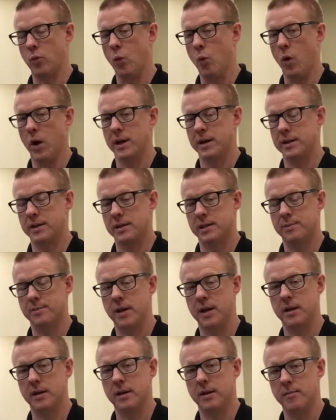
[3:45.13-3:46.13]
want to
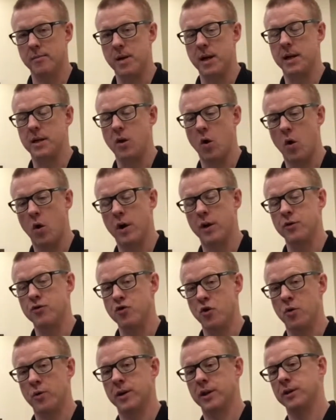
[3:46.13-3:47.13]
spend the money on
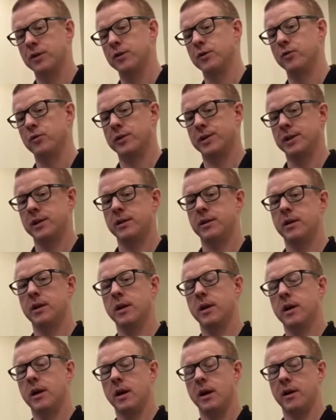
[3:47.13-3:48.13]
going to see
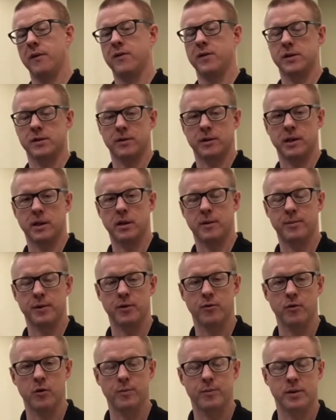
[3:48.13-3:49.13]
a physical therapy
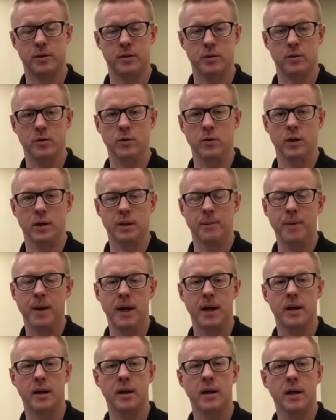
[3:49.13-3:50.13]
group to
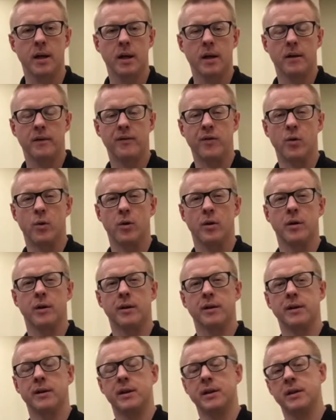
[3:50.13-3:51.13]
pay for
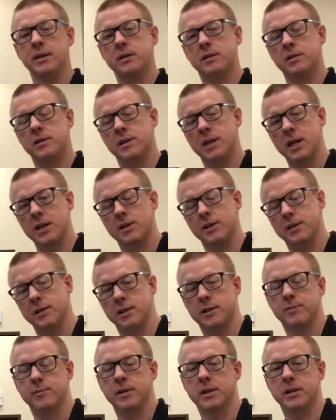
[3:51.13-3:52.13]
these
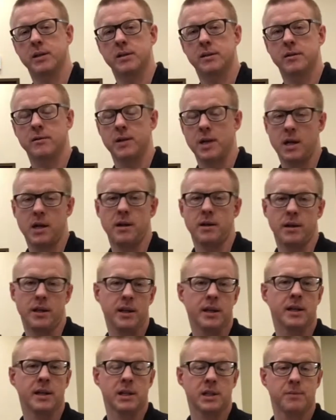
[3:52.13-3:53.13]
sessions, because they're not
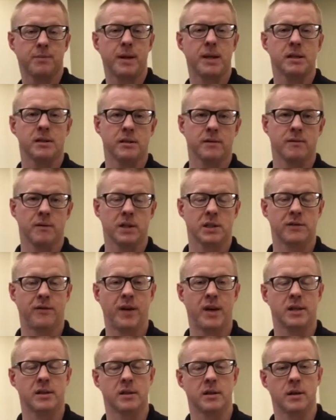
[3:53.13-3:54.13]
inexpensive. Let's
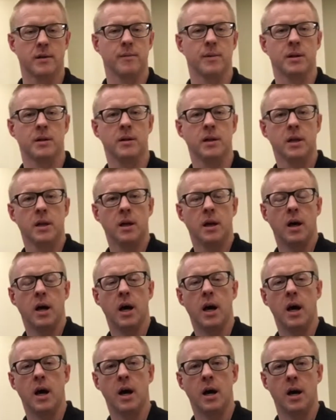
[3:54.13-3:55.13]
face it. I mean,
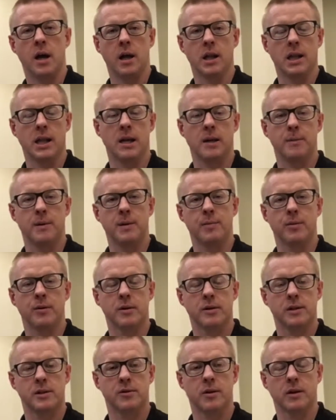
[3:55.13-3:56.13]
a lot of people
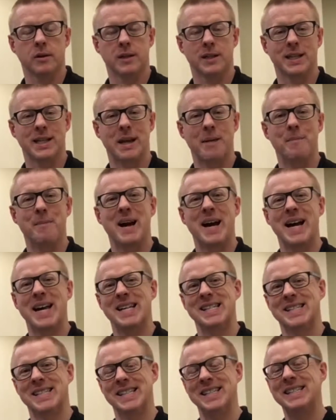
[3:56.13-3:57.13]
are struggling to get by
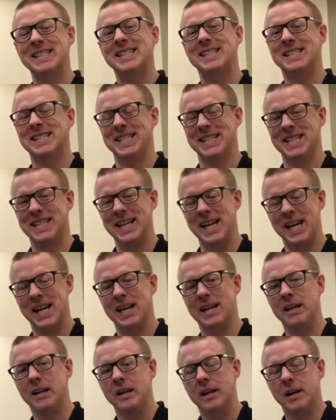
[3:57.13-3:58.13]
as it is
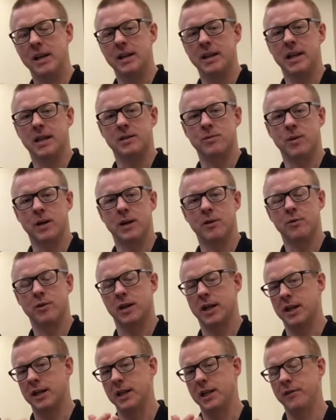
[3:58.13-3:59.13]
today. That's why we're
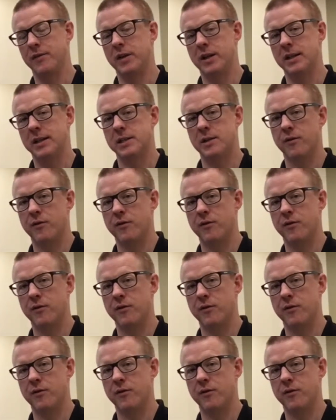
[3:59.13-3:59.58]
kind of giving you this